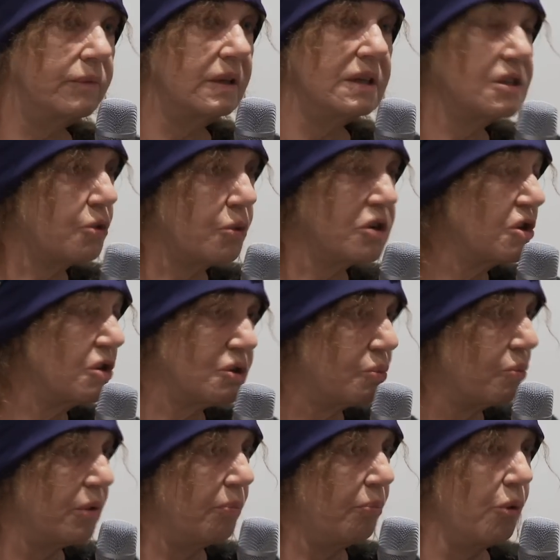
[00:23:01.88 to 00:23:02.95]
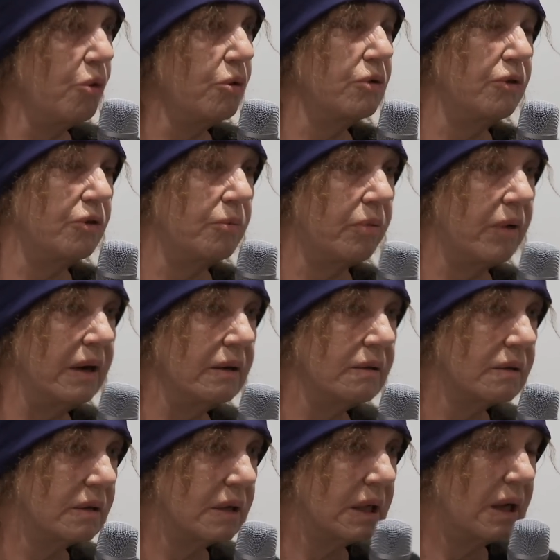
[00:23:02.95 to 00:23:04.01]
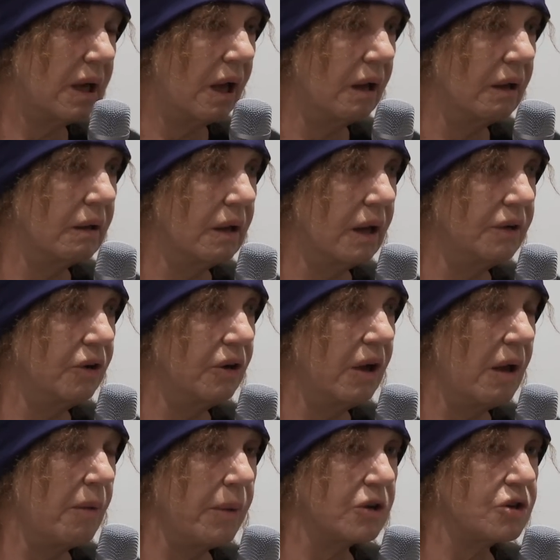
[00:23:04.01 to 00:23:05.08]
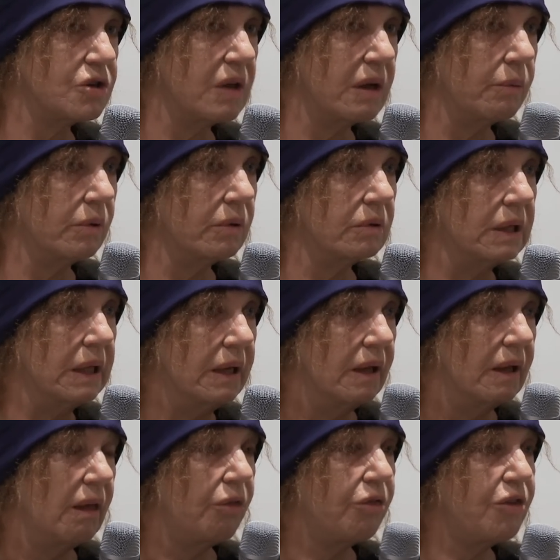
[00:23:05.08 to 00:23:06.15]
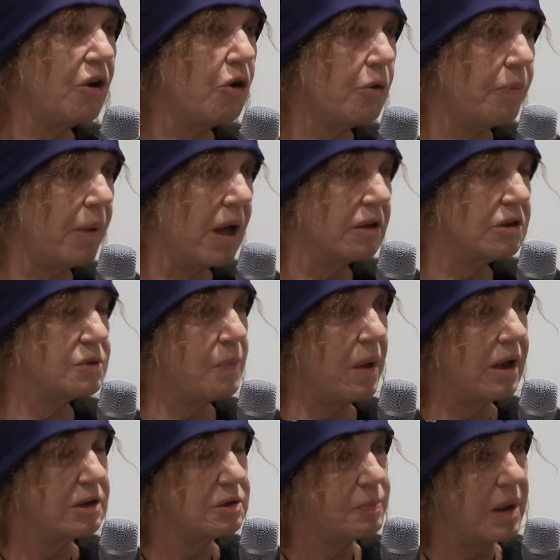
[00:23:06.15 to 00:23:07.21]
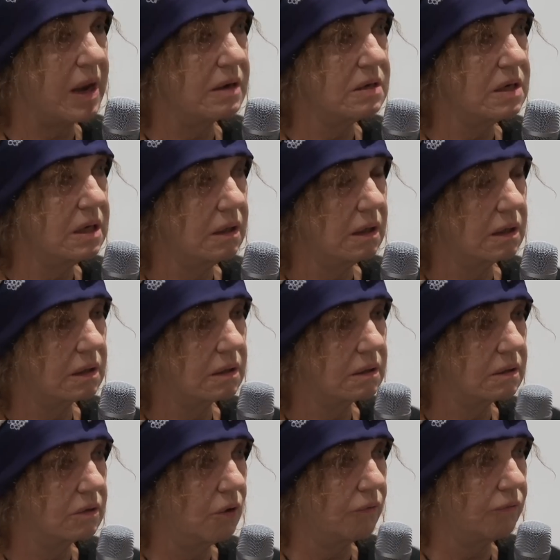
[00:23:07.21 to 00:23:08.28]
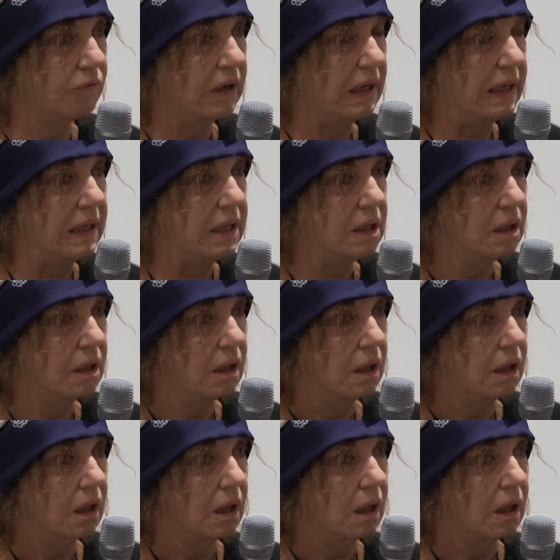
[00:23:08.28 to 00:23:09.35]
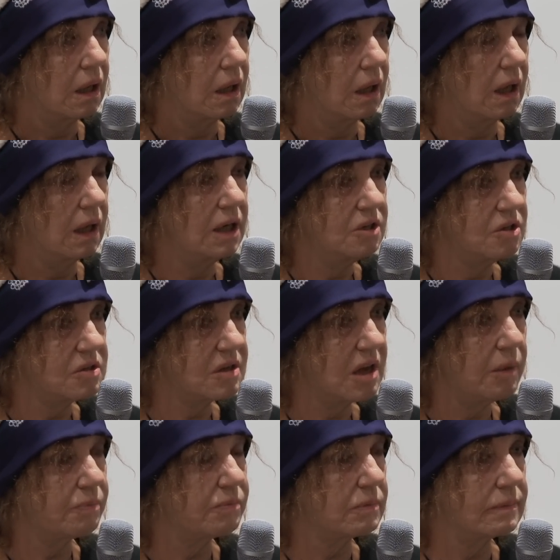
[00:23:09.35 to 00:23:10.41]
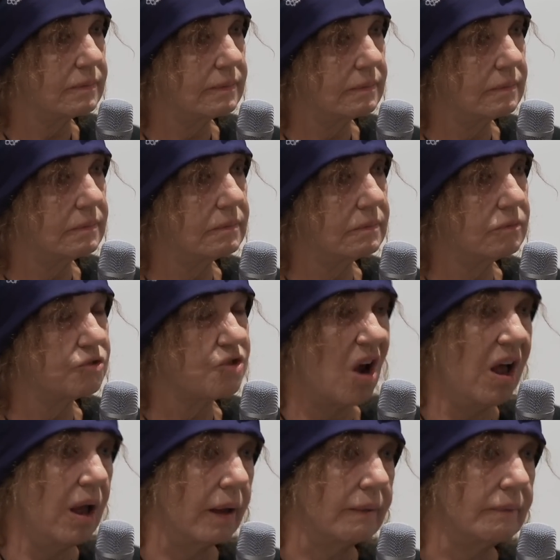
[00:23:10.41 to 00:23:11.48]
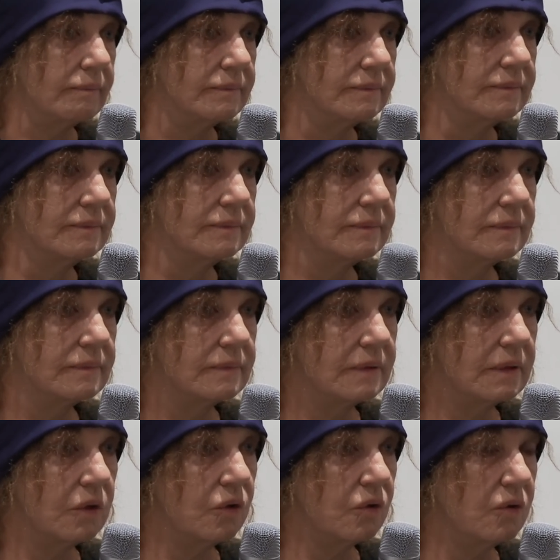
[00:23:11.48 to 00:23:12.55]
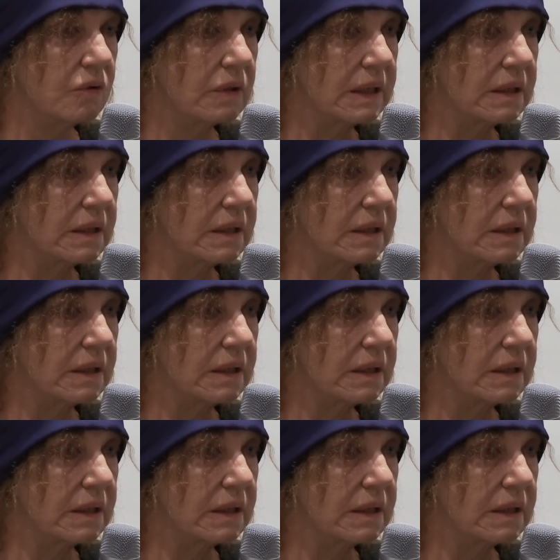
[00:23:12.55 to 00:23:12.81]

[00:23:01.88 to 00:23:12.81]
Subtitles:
these questions were important to Brett. I don't know how much they were therapized by his painting. Not really. He just kept trying, you know,